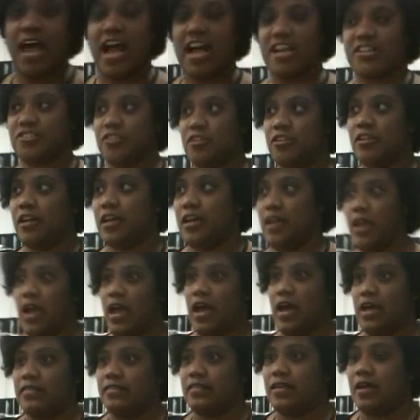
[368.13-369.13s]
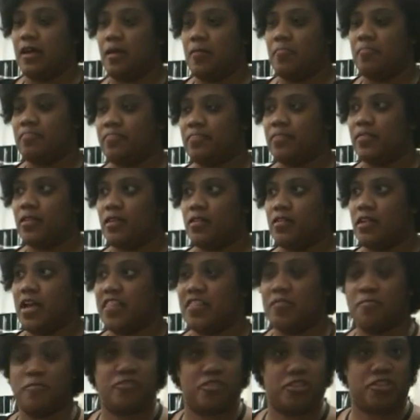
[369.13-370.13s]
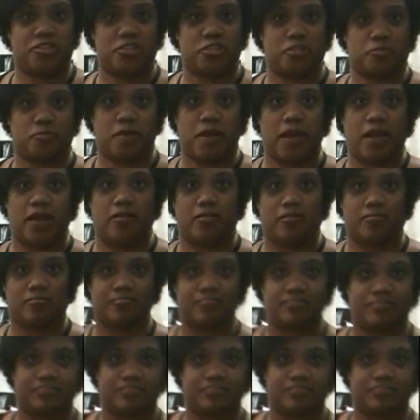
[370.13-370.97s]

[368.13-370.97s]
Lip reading: Actually, at the musicians panel.